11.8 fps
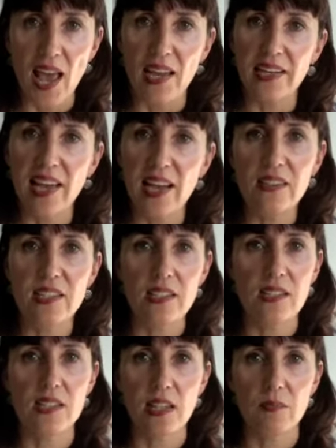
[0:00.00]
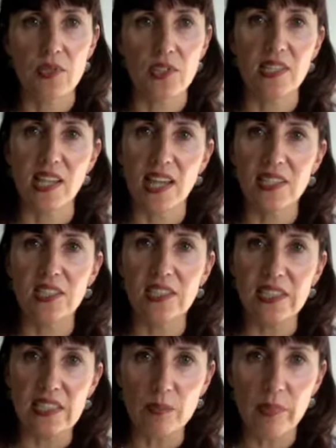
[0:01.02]
and how these assumptions
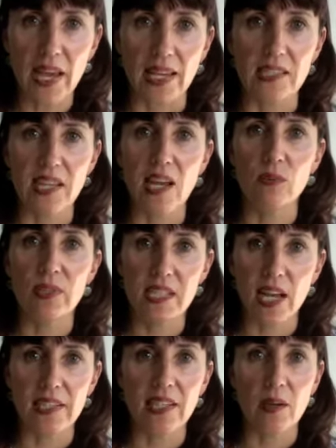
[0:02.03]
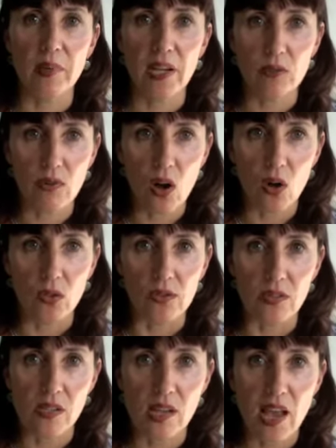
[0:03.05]
actually impact how we take up our
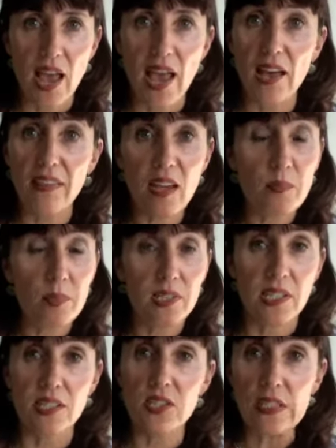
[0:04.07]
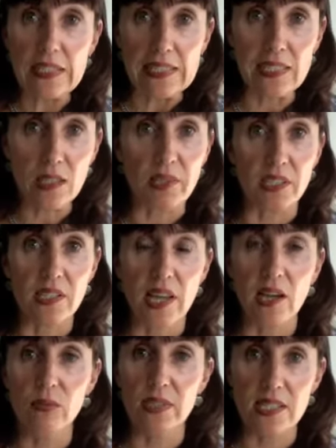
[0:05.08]
roles, how they potentially limit
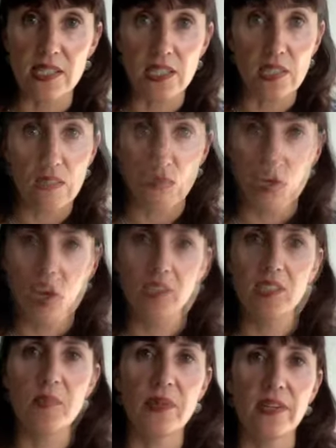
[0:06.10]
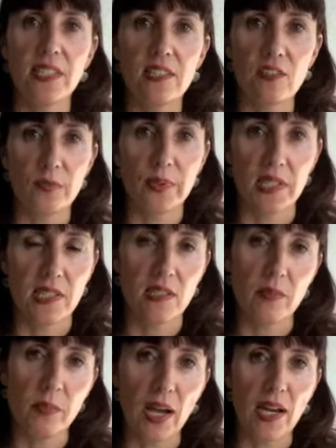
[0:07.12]
how we see them. From my own experience of
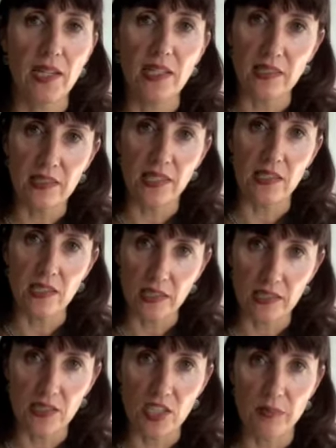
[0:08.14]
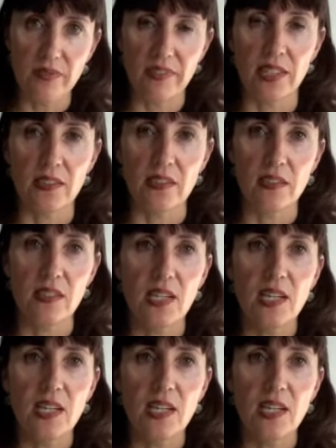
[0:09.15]
participating in these leadership events,